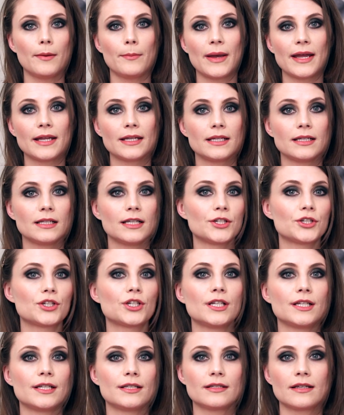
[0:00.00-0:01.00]
made in
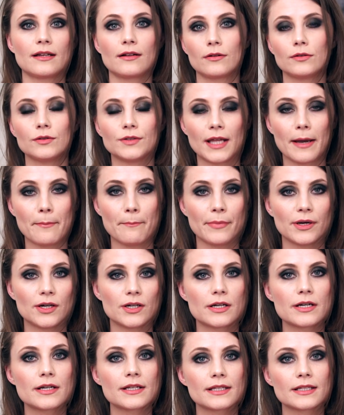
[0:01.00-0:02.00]
literally single
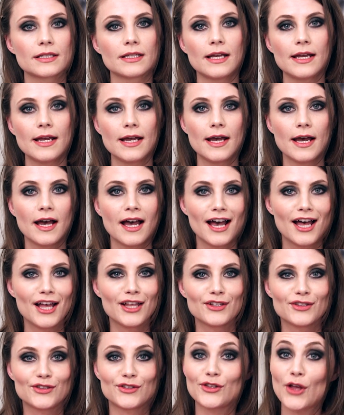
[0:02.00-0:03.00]
numbers.
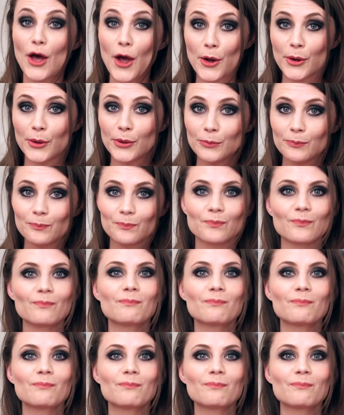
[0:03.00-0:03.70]
So